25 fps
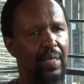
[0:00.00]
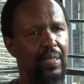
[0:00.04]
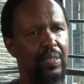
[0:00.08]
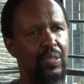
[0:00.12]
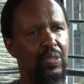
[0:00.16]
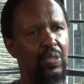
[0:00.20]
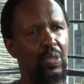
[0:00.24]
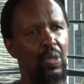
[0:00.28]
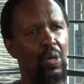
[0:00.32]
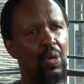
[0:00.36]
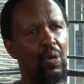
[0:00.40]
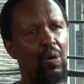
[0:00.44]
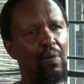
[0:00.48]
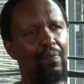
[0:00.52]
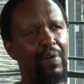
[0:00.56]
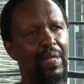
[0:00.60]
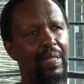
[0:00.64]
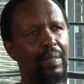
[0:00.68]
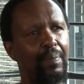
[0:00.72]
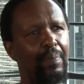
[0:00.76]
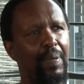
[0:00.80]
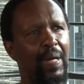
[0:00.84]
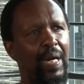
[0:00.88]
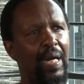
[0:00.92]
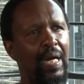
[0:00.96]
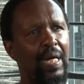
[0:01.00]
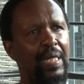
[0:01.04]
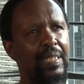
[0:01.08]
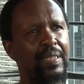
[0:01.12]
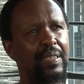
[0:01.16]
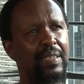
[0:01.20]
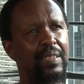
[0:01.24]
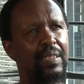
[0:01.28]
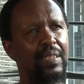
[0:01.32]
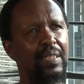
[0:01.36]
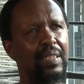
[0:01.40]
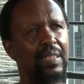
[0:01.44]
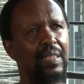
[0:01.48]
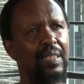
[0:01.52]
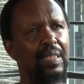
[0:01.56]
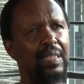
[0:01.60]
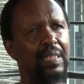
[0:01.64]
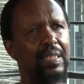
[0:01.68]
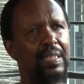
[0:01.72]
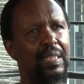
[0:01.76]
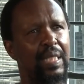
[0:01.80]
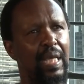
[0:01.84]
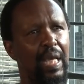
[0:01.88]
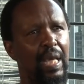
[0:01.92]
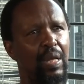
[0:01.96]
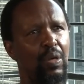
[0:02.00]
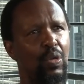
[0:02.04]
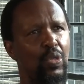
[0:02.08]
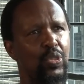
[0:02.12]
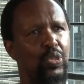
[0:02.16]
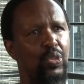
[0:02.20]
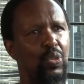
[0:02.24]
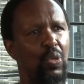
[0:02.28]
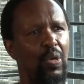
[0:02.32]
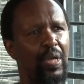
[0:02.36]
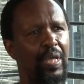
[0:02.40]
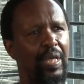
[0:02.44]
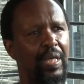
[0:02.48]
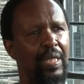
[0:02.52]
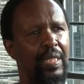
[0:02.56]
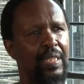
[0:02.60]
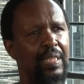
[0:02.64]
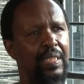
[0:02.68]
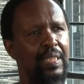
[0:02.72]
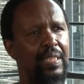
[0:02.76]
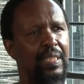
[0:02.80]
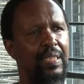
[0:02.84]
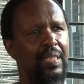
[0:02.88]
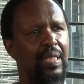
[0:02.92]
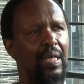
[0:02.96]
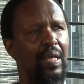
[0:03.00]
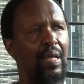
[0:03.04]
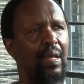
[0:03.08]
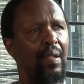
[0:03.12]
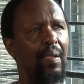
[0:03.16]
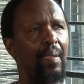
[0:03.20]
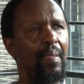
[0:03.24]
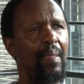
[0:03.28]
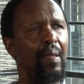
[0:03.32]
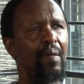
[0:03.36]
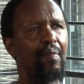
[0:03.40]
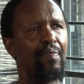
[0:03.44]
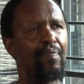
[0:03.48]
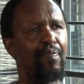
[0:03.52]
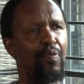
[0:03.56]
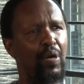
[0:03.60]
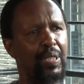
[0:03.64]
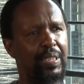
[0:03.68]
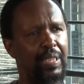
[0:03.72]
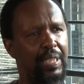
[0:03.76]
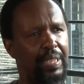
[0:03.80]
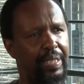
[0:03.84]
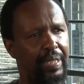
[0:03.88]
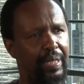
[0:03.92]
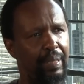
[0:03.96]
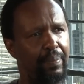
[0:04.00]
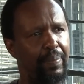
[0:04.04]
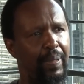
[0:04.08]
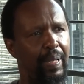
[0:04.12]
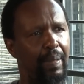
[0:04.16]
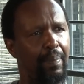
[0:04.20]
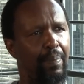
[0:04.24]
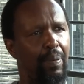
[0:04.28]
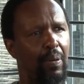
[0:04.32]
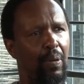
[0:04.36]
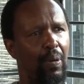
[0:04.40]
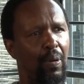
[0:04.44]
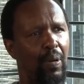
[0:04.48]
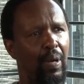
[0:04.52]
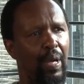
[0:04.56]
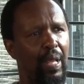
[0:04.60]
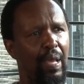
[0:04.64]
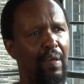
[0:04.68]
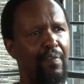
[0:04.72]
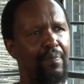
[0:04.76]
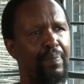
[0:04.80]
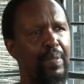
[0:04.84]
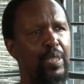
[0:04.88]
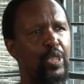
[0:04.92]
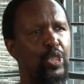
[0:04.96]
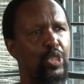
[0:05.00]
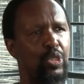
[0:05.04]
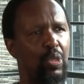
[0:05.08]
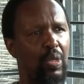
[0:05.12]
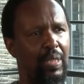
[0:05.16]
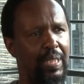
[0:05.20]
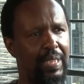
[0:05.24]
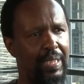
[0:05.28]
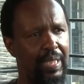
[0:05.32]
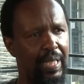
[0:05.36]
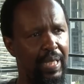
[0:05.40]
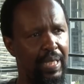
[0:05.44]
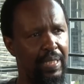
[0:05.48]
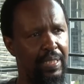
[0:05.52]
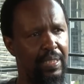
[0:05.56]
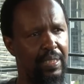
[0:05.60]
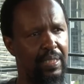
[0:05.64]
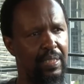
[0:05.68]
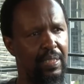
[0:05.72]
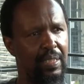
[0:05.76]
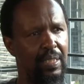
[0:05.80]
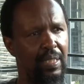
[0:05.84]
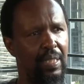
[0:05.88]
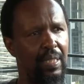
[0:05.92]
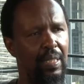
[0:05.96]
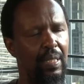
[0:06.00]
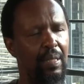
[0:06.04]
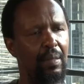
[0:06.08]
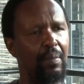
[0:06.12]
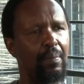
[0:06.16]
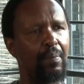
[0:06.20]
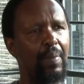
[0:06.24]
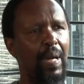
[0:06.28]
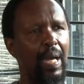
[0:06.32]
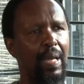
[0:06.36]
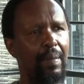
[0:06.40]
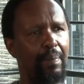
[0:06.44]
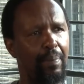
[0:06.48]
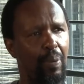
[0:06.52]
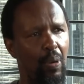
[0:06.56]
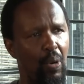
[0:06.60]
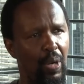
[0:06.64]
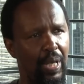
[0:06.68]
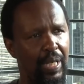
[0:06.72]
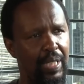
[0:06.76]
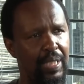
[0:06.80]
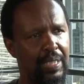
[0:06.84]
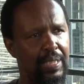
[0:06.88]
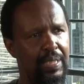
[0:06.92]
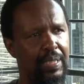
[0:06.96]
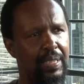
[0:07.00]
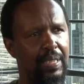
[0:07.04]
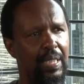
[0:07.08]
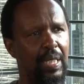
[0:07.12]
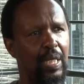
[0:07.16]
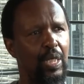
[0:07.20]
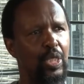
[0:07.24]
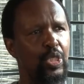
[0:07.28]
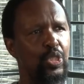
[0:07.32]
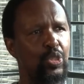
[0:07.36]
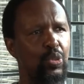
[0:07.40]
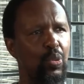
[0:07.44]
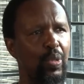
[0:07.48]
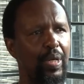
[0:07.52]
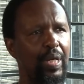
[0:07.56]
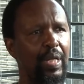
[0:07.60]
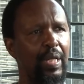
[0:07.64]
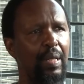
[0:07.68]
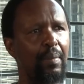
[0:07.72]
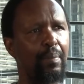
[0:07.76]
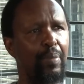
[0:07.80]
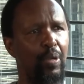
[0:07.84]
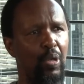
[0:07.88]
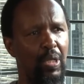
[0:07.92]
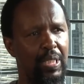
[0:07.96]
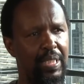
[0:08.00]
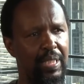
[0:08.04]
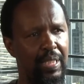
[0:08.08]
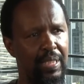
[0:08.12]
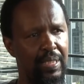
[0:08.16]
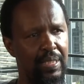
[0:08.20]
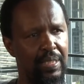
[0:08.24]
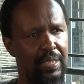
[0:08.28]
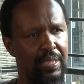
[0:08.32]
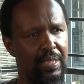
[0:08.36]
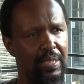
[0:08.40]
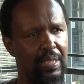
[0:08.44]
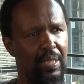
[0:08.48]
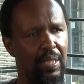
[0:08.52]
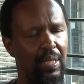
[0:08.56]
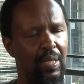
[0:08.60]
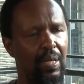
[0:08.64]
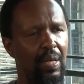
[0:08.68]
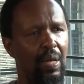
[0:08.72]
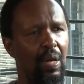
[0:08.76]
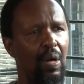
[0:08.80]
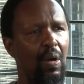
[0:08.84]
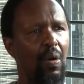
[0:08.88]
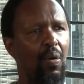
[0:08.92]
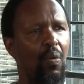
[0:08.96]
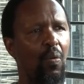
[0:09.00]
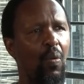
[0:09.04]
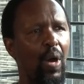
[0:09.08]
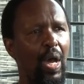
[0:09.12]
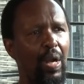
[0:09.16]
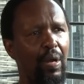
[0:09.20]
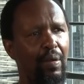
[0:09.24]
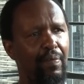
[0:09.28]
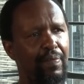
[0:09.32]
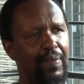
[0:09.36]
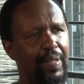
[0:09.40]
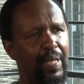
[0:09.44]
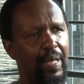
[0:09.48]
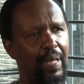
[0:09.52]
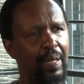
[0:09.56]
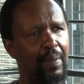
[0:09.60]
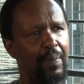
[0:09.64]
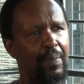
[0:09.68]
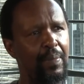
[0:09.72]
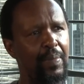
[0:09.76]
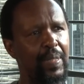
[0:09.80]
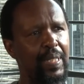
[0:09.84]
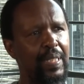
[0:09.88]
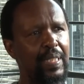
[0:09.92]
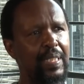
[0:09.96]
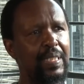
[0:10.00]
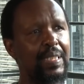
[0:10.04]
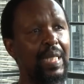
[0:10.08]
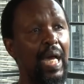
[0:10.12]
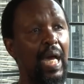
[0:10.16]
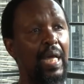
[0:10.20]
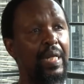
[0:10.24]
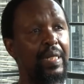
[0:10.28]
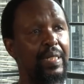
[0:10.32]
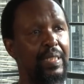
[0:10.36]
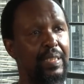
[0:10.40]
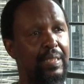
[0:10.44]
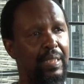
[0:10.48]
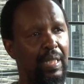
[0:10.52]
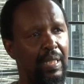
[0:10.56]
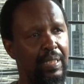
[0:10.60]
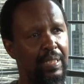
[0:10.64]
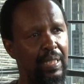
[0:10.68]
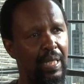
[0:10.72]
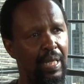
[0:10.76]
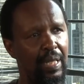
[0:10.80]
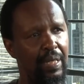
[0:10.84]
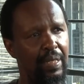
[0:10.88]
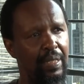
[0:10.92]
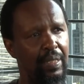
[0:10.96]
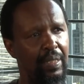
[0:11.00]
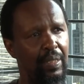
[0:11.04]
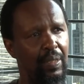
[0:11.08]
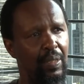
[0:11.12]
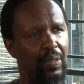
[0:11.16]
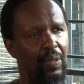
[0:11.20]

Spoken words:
So over the past 10 or so years, 43 people have been shot dead by police during protests. One of them is Andrew Statane,